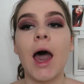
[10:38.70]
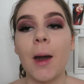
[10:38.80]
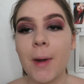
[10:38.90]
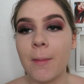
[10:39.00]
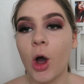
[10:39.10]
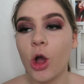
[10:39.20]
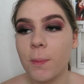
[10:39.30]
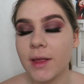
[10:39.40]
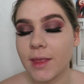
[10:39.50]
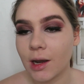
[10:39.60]
I'm
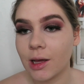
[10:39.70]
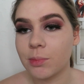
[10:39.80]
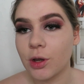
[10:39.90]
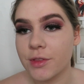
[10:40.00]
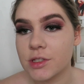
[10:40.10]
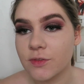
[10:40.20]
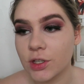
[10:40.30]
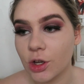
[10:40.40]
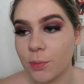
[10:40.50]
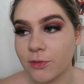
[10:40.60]
hoping that I upload this
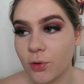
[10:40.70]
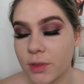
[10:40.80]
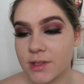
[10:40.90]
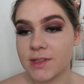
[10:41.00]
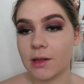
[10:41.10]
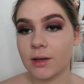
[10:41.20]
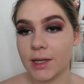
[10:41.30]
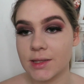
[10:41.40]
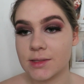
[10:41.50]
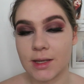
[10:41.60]
video before the sale
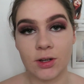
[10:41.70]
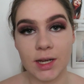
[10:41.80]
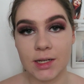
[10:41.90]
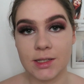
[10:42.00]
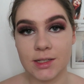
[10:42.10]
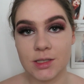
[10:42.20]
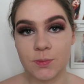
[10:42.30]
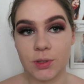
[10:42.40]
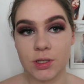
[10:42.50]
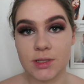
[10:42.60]
ends on Edgar's,
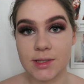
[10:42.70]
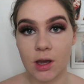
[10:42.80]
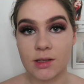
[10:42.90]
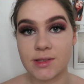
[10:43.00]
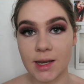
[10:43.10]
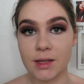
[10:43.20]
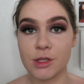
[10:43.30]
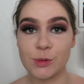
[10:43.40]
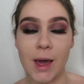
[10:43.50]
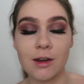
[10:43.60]
because they are selling
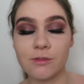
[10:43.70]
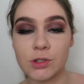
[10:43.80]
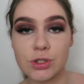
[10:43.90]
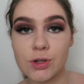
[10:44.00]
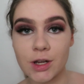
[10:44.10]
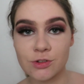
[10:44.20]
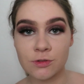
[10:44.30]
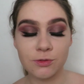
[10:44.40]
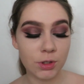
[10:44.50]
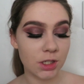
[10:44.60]
this palette for
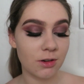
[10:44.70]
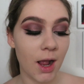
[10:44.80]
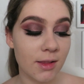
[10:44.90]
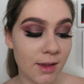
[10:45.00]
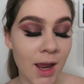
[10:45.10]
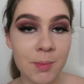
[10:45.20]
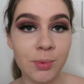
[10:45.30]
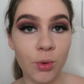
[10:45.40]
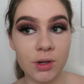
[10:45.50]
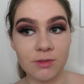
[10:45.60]
240 rand and I
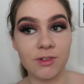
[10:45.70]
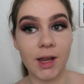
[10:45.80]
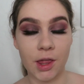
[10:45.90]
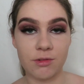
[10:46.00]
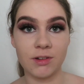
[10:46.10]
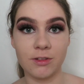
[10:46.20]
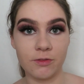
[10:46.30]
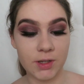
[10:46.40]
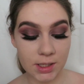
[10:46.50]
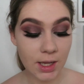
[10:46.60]
bought it for like
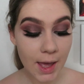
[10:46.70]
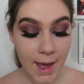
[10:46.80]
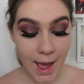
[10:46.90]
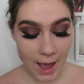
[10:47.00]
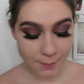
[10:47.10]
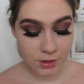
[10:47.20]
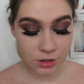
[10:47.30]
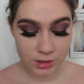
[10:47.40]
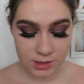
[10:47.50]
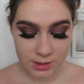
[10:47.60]
350.
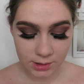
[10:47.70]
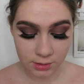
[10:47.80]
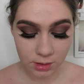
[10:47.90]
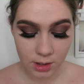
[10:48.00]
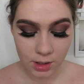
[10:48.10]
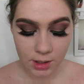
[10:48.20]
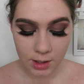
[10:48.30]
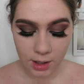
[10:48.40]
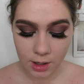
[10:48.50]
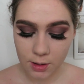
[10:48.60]
Absolute steal.
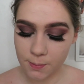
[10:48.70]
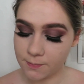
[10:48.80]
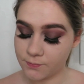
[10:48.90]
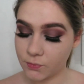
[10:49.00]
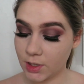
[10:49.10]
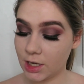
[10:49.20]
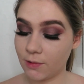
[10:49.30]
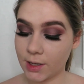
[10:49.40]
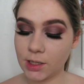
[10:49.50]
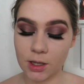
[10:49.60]

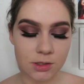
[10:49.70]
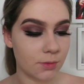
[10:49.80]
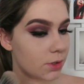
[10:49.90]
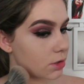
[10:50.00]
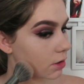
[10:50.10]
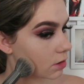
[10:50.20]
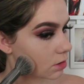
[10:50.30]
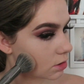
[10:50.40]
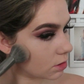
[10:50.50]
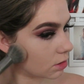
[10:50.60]
Anyway, yeah, so I'm just
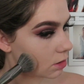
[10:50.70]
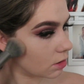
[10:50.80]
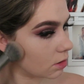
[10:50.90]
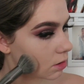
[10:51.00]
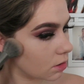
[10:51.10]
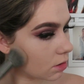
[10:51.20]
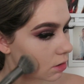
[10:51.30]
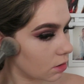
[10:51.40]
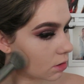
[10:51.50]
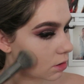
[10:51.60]
going to
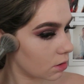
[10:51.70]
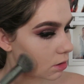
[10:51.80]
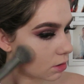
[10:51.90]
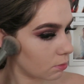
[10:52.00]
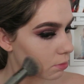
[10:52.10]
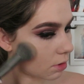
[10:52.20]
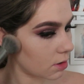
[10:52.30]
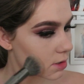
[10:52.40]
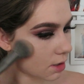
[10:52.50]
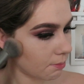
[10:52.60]

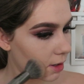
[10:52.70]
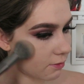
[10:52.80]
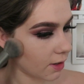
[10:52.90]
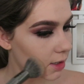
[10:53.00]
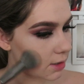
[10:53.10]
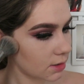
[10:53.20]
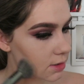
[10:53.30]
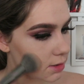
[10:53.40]
bronze up my face.